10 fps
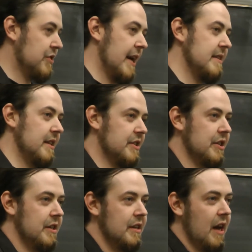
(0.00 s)

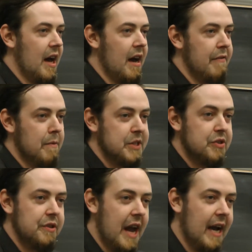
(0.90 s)
transitioned from a
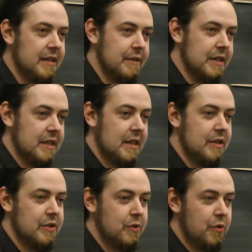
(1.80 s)
student activist
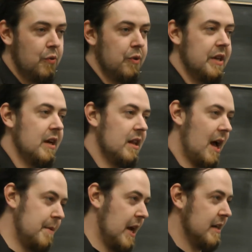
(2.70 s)
into really a
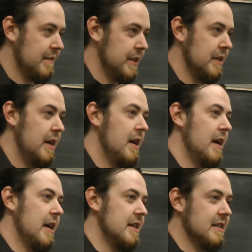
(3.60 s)
climate activist.
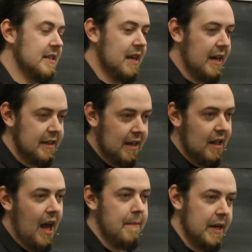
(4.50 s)
And he's decided that
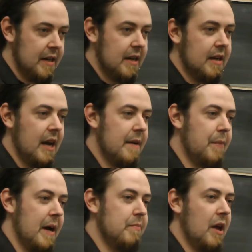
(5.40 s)
climate and
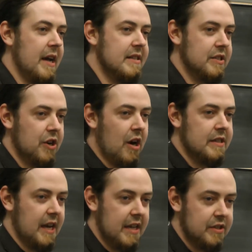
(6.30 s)
pipelines and tar
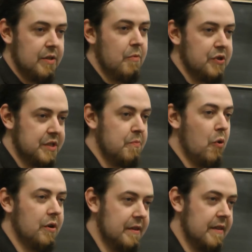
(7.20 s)
sands are the most
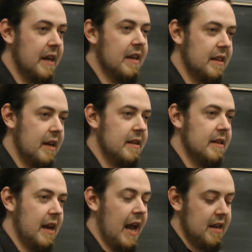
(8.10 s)
important thing
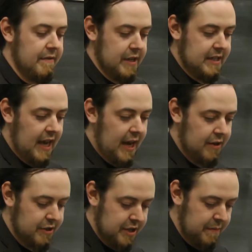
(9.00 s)
that any of us
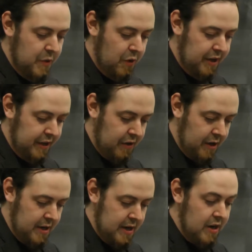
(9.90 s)
can or should be working
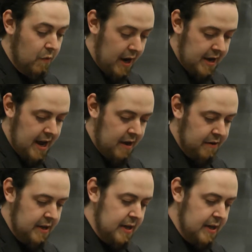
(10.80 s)
on right now.